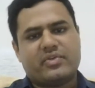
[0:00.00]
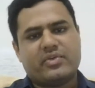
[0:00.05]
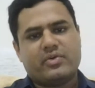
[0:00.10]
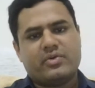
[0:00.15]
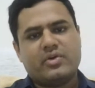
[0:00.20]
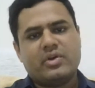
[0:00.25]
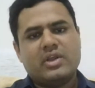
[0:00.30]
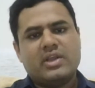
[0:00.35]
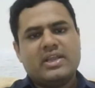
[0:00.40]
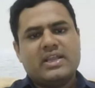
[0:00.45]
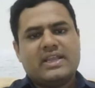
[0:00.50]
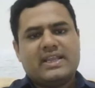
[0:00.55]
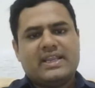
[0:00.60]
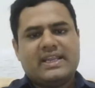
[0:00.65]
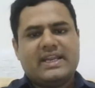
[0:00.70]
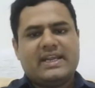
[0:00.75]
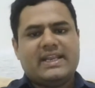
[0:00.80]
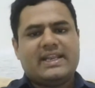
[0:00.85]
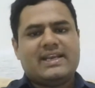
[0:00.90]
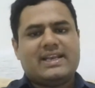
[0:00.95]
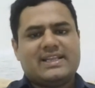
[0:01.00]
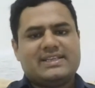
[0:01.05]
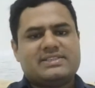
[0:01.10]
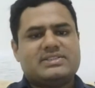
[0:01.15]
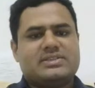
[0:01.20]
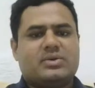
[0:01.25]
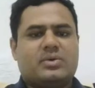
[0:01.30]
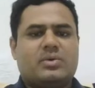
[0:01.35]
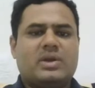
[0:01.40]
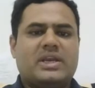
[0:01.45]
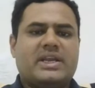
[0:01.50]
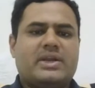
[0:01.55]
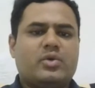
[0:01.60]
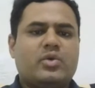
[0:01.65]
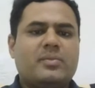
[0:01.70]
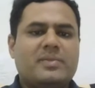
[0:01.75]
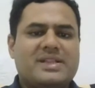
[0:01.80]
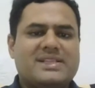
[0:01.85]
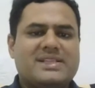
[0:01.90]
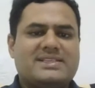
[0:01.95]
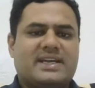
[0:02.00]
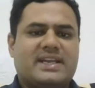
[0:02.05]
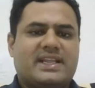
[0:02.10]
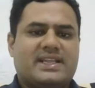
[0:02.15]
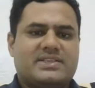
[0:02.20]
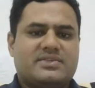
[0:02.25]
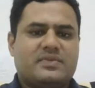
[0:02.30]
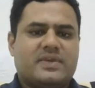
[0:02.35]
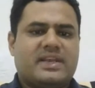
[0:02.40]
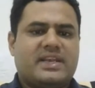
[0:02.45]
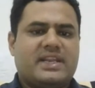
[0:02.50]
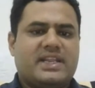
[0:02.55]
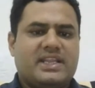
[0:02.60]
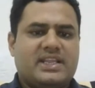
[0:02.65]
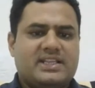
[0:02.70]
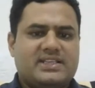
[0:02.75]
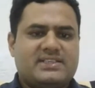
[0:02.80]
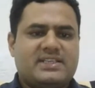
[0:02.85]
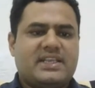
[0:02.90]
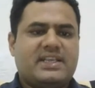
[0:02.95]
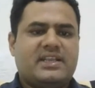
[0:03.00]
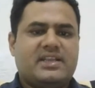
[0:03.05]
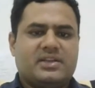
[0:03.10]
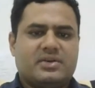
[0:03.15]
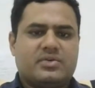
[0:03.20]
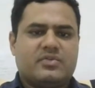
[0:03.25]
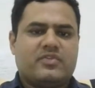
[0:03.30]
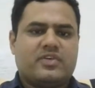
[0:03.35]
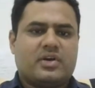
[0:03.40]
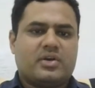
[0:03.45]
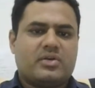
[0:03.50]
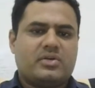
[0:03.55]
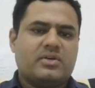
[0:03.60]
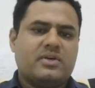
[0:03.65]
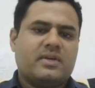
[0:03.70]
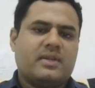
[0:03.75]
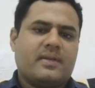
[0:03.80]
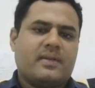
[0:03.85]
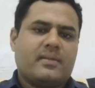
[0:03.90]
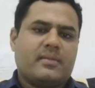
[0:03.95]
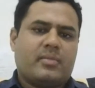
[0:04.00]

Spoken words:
So eating less, only 2 meals a day is very easy to follow.